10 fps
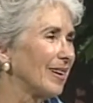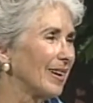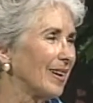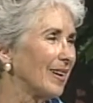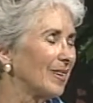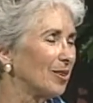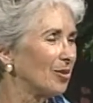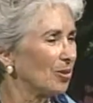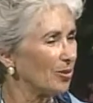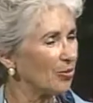
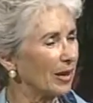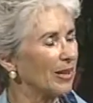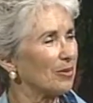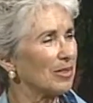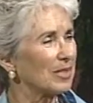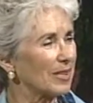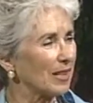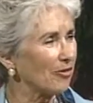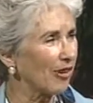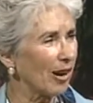when it was
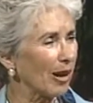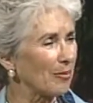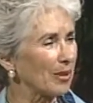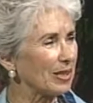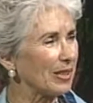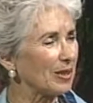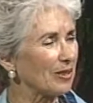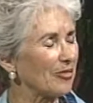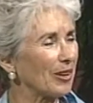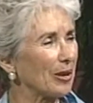a farm, a
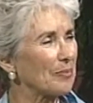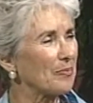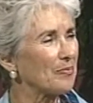dairy farm.